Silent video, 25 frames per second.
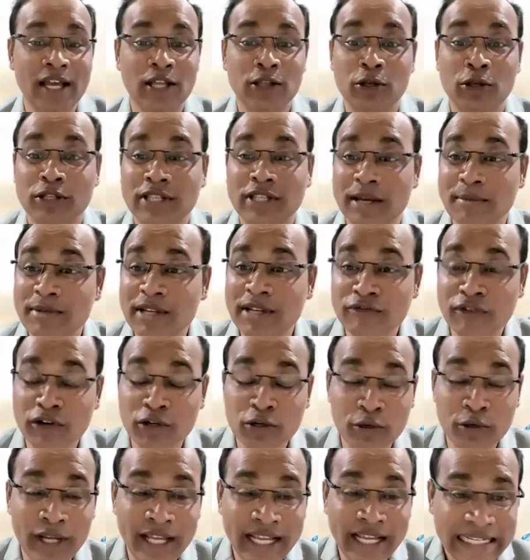The subject for
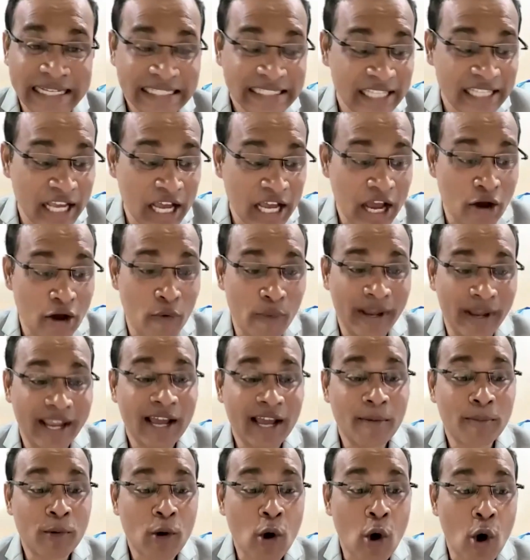today is
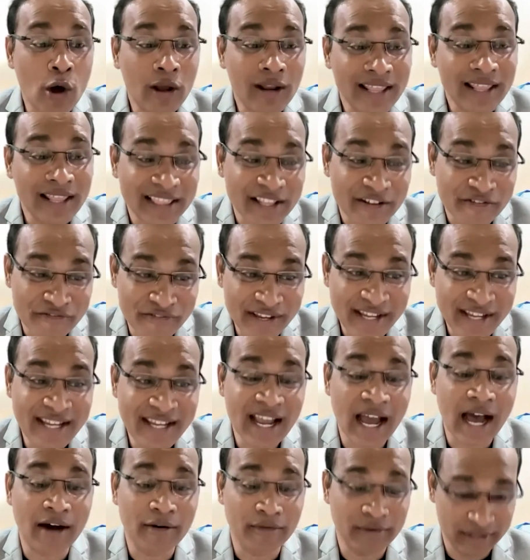wake-up call in the
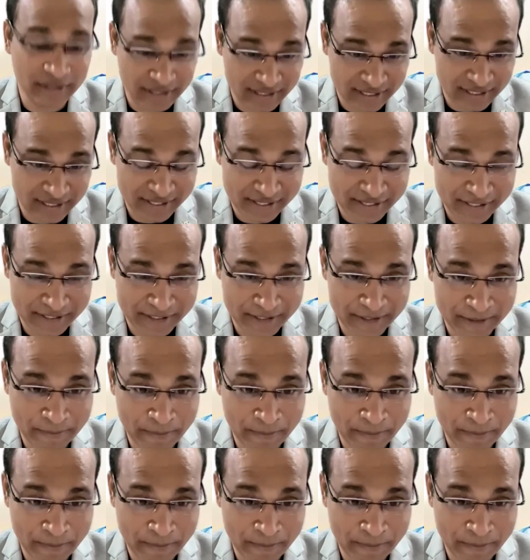wee hours.